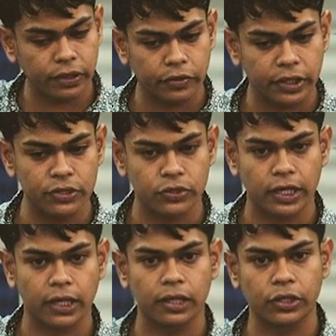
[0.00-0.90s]
the ingredients
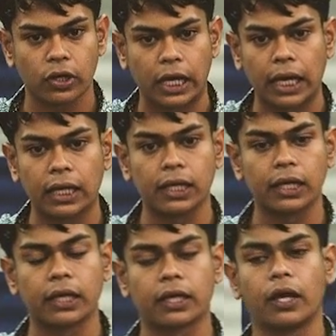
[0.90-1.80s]
together your
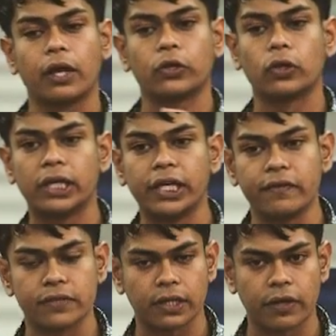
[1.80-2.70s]
garlic, your
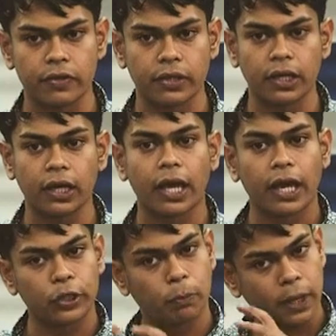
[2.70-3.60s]
leaves, and everything.
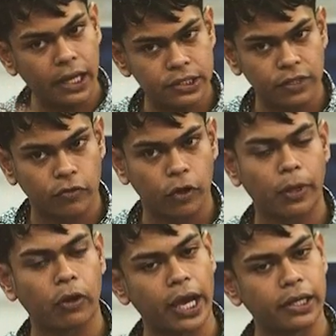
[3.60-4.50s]
You blanch it for
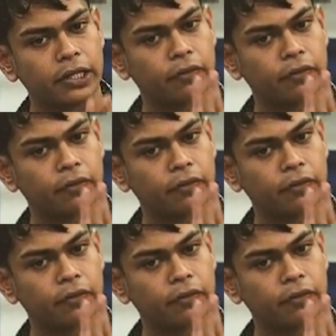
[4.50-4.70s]
about, I did